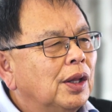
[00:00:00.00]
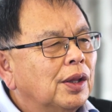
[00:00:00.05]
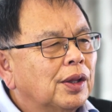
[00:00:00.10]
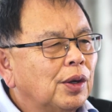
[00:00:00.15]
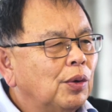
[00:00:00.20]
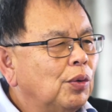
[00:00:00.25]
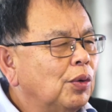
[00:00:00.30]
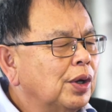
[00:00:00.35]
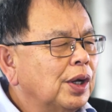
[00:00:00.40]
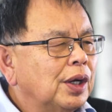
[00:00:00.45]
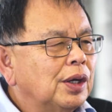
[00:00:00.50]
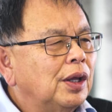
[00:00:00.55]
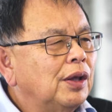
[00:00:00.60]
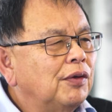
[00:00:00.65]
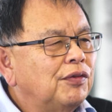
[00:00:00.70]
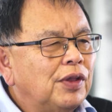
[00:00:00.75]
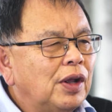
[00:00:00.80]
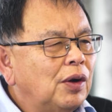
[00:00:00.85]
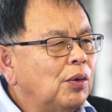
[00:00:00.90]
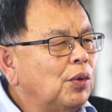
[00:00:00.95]
They're all going.
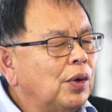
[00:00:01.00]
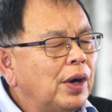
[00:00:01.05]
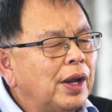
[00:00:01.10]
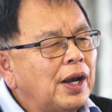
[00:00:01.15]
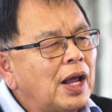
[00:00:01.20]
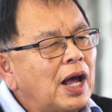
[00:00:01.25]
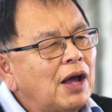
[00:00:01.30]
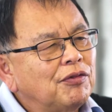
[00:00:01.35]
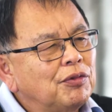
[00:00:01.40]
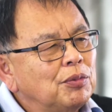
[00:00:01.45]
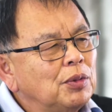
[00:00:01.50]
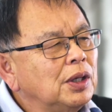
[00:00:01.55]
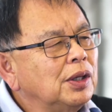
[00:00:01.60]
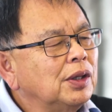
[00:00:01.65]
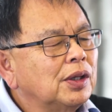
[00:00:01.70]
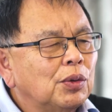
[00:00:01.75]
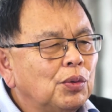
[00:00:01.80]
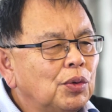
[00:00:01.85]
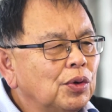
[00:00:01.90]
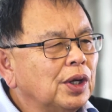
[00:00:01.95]
If they're all at
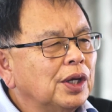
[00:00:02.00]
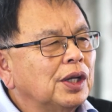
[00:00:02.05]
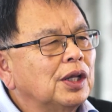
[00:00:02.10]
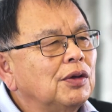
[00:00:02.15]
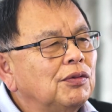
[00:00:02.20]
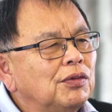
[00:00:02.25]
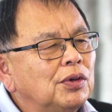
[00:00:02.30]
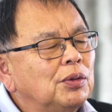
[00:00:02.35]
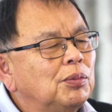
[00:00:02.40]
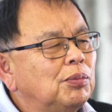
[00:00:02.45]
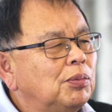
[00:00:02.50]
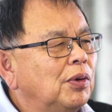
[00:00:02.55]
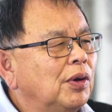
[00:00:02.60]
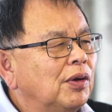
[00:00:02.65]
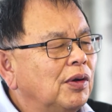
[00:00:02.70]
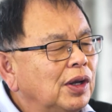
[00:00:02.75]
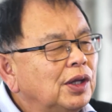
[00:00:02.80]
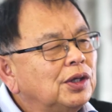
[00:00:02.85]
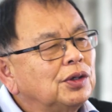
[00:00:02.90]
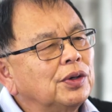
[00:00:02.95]
$500,000, they're all going to give you
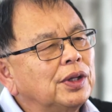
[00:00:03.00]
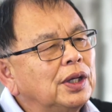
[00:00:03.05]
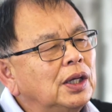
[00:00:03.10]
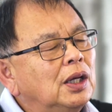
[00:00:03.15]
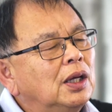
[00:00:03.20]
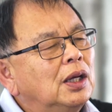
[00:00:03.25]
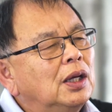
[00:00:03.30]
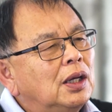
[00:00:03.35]
literally